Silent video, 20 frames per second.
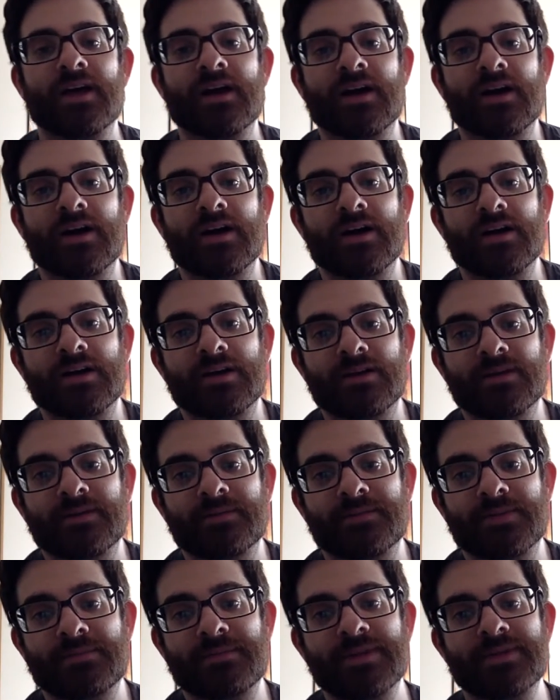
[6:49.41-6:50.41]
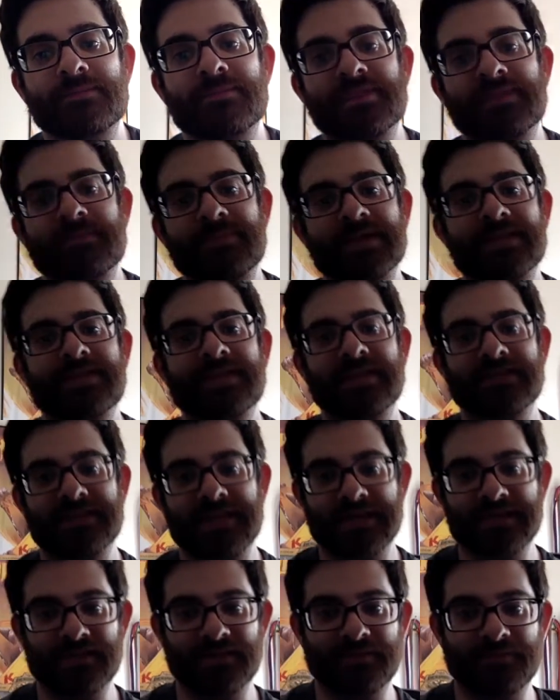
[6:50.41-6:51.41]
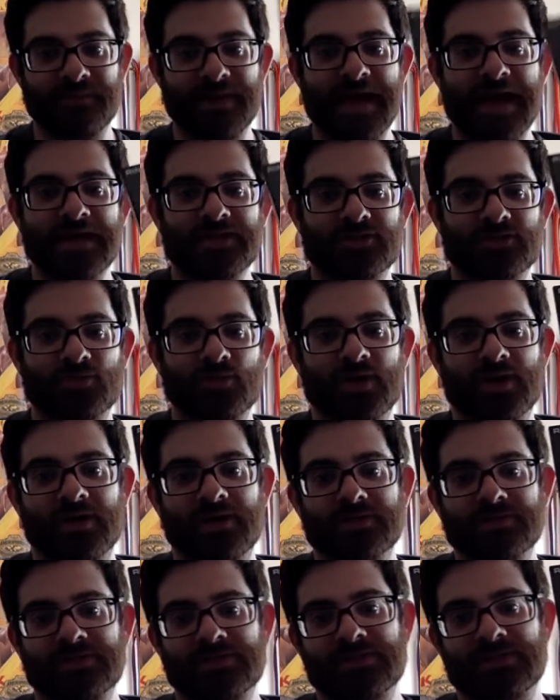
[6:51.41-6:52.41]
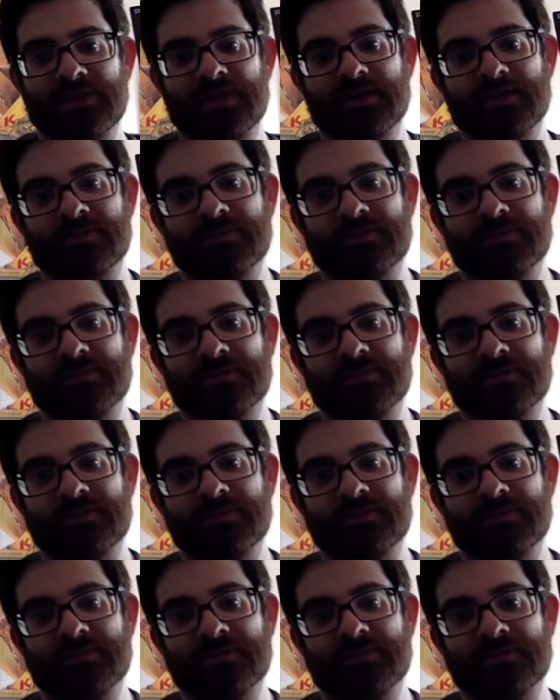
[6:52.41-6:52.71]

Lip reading: The big thing at the end of the match was